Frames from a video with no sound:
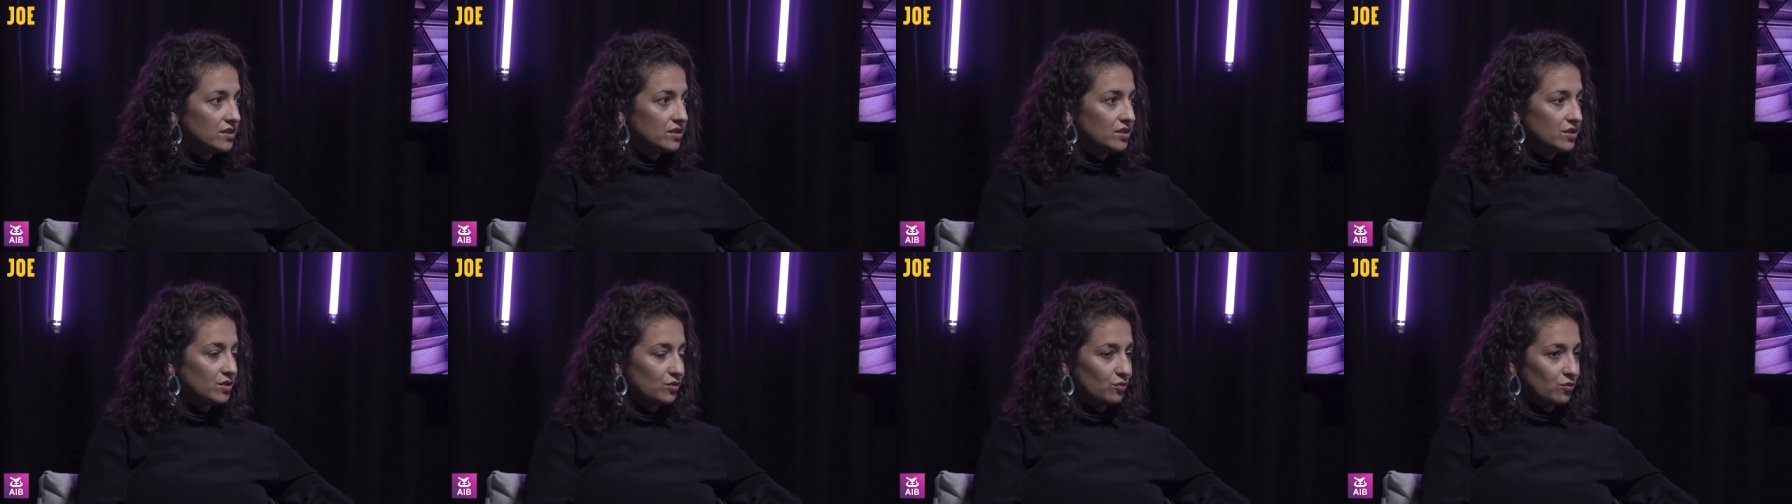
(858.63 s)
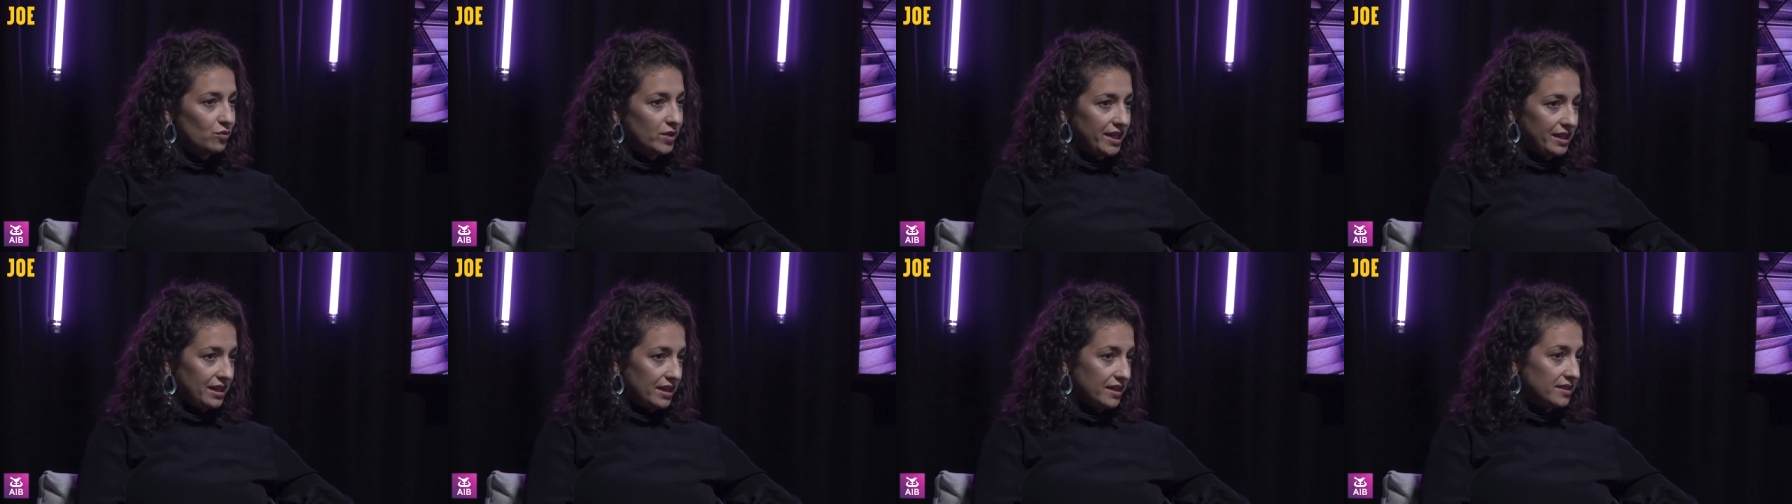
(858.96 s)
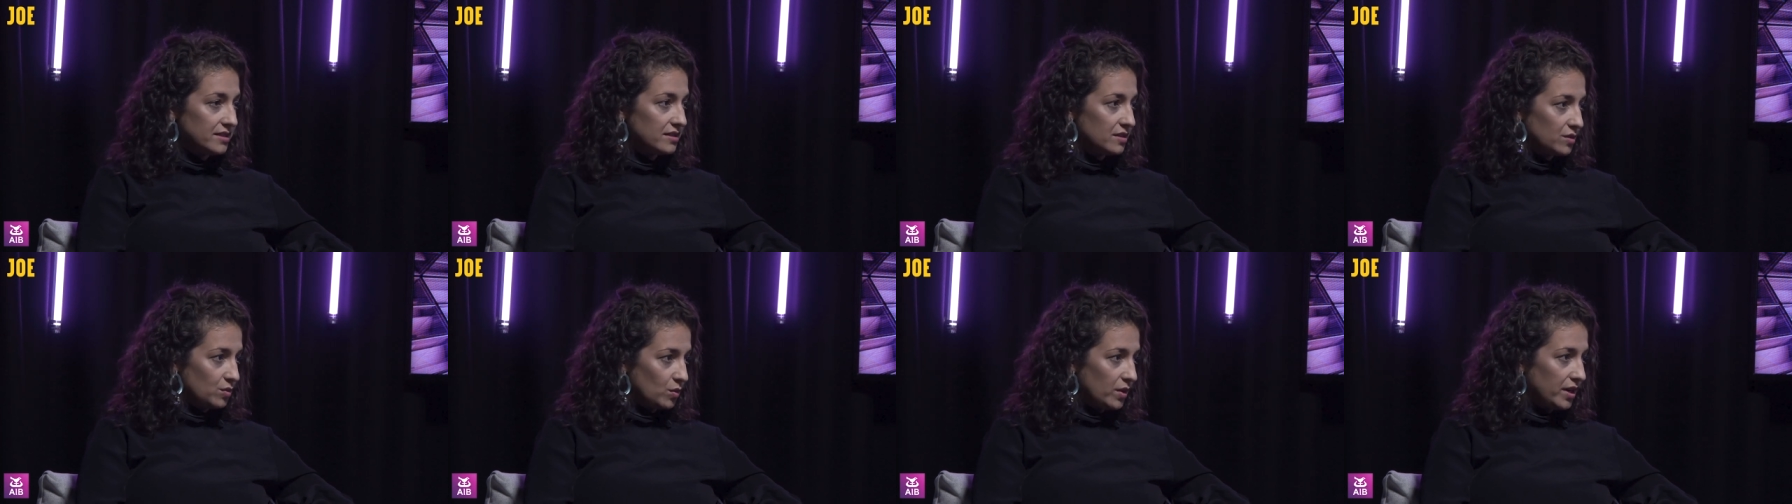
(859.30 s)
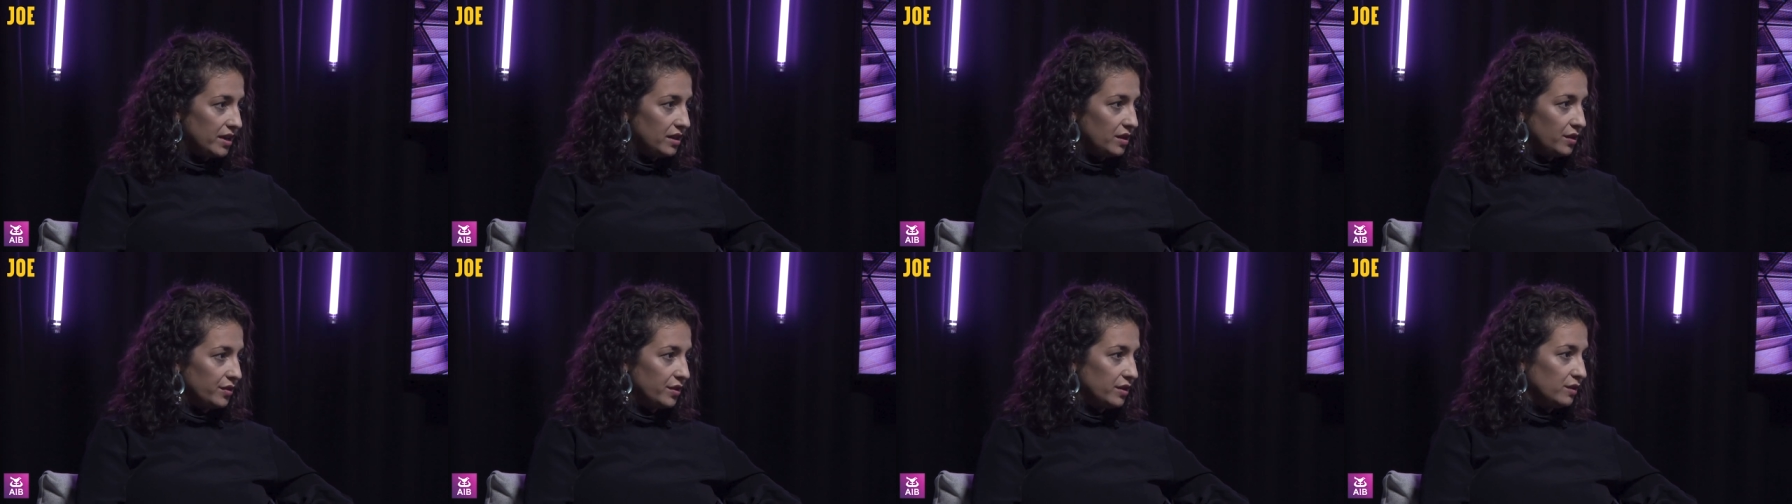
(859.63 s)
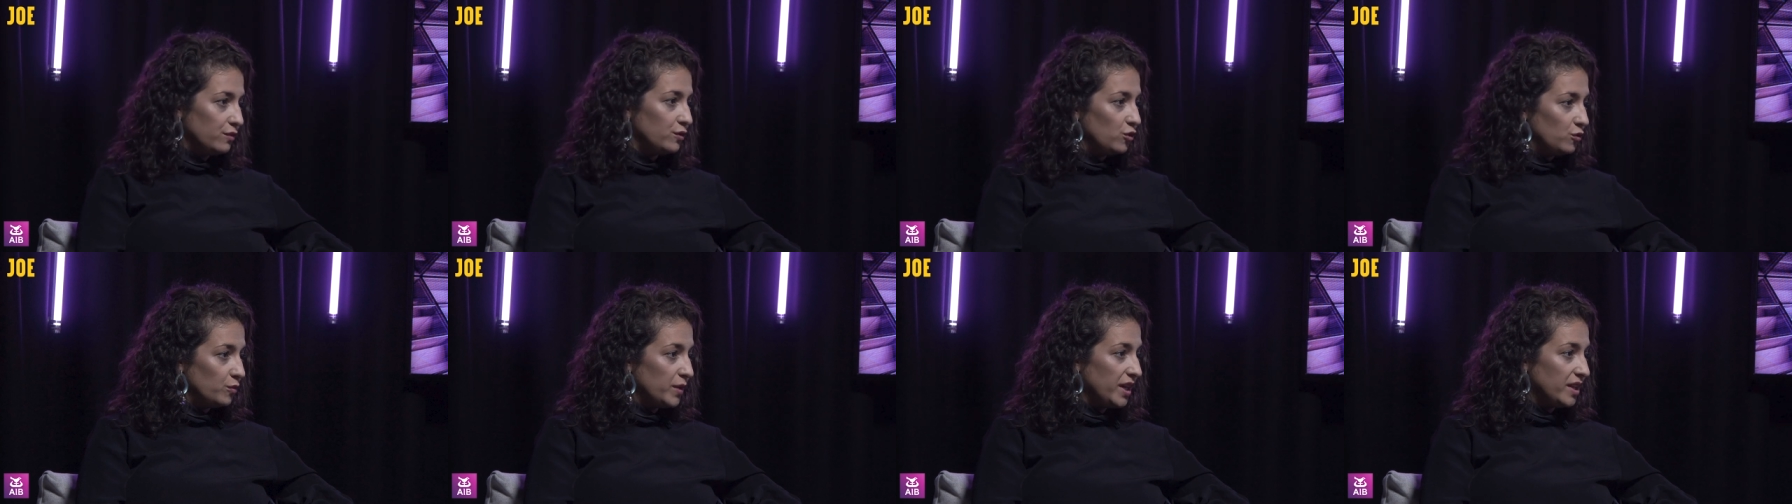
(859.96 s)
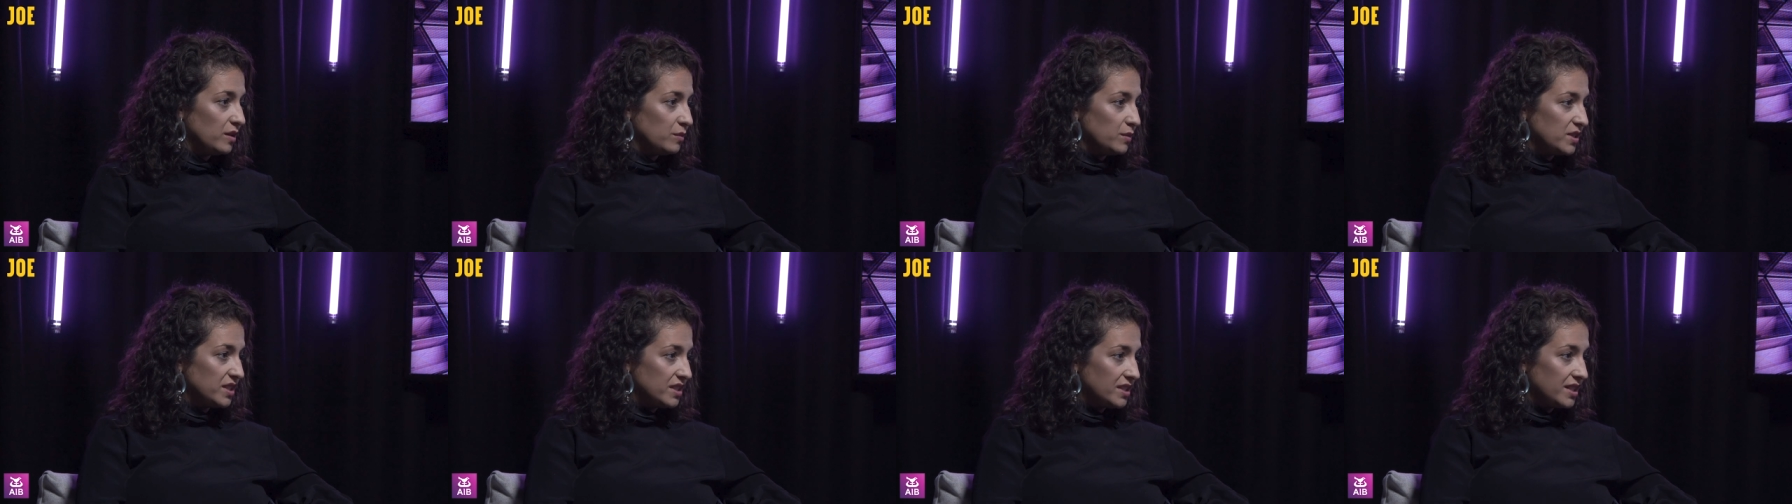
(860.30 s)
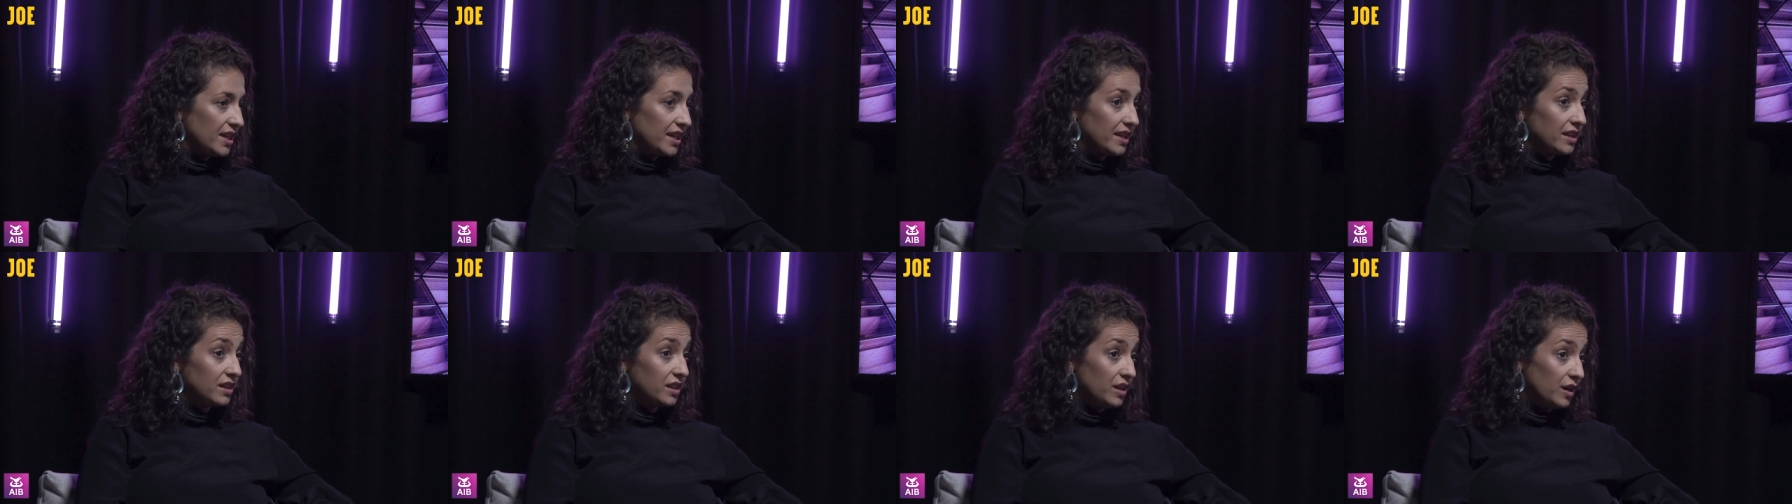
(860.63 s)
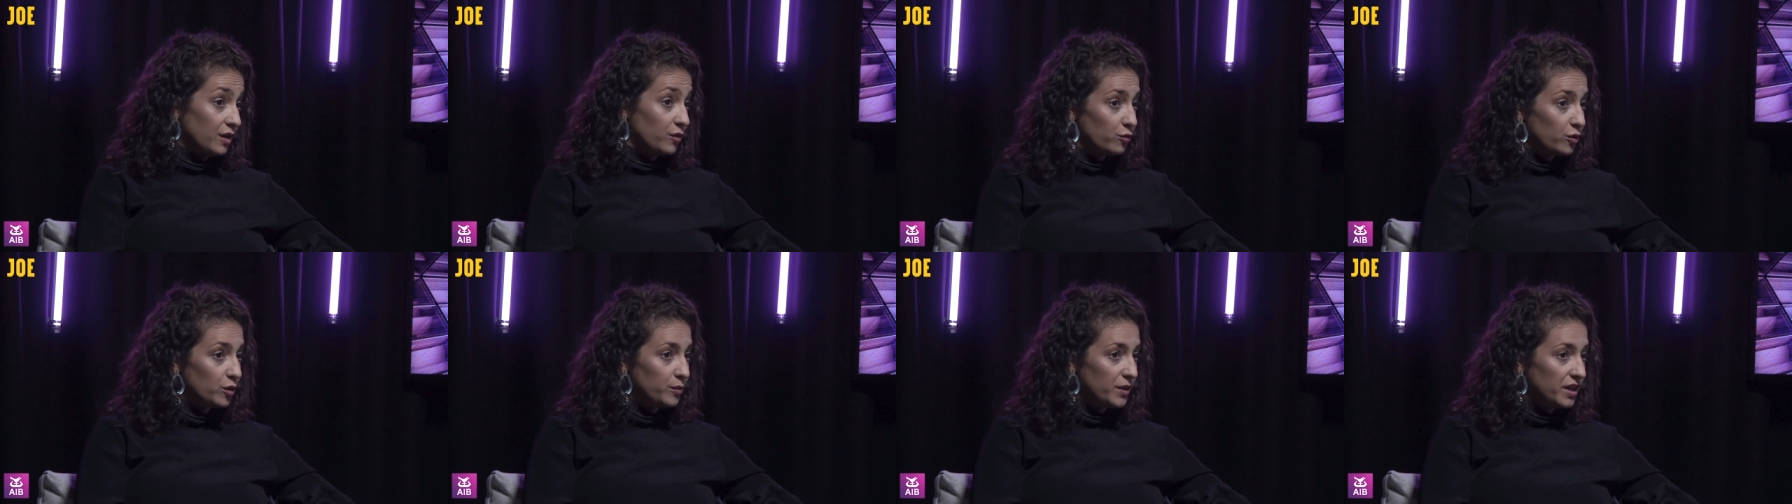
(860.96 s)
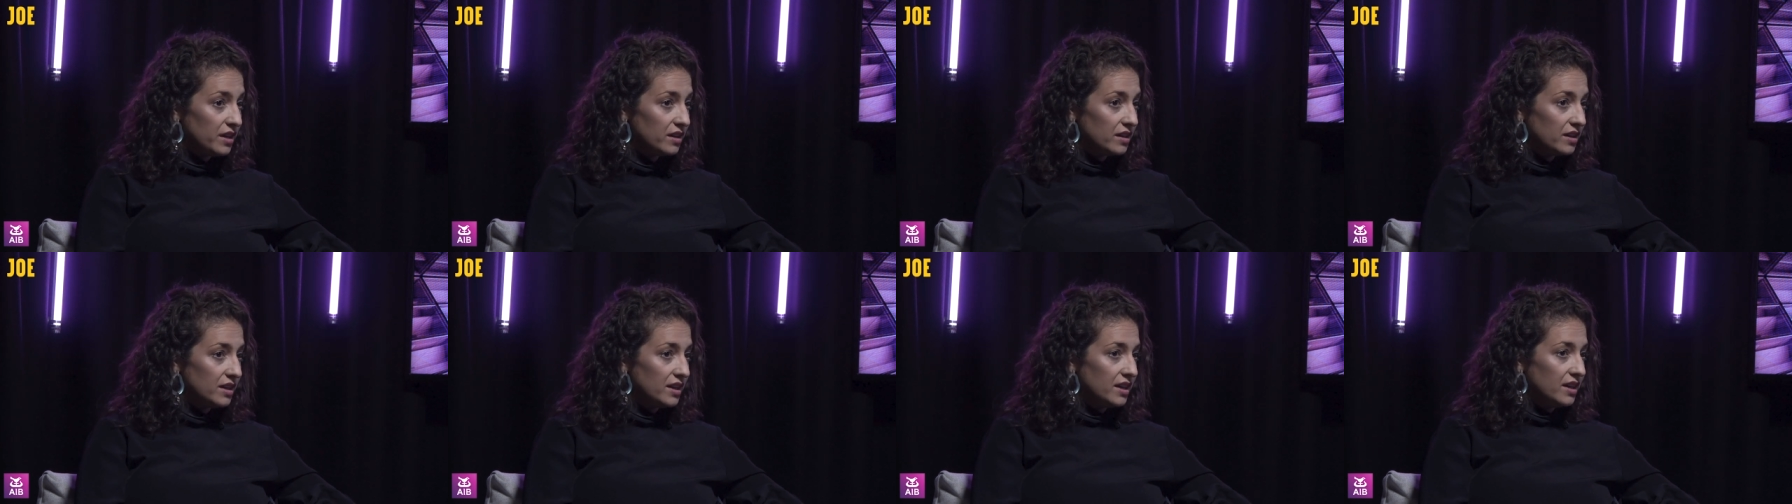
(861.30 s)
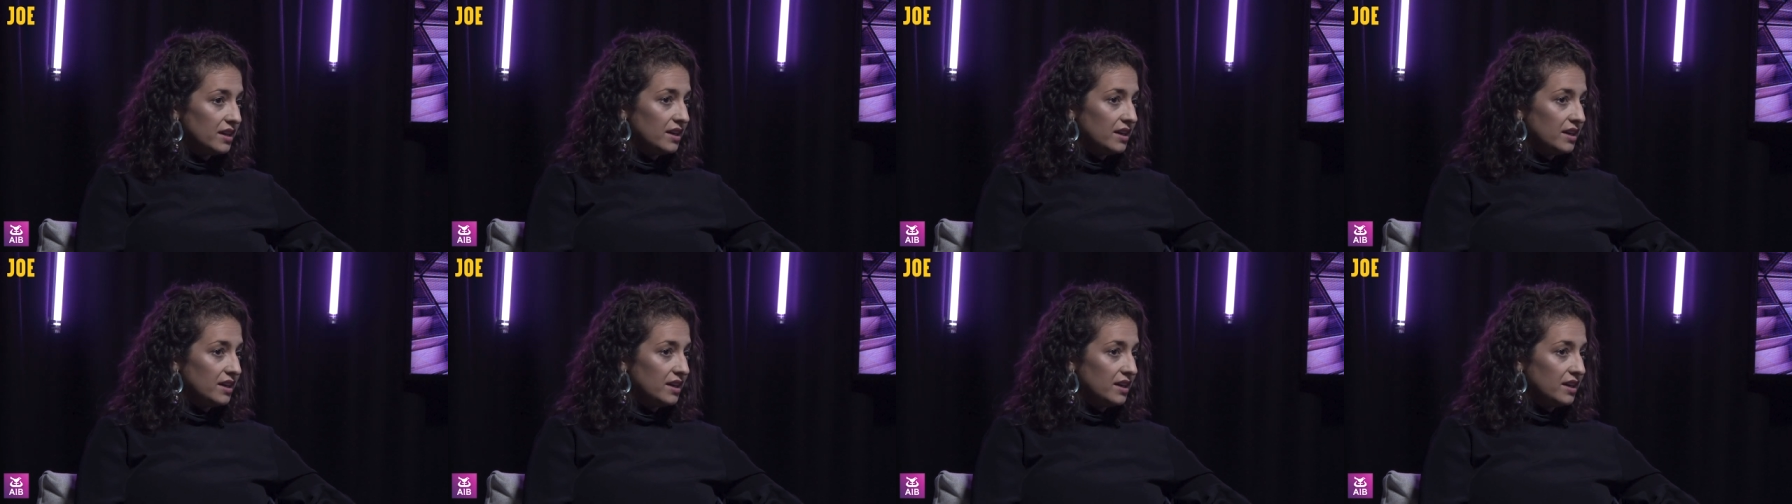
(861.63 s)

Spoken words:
to realize as well that if you've made a mistake, learn from it.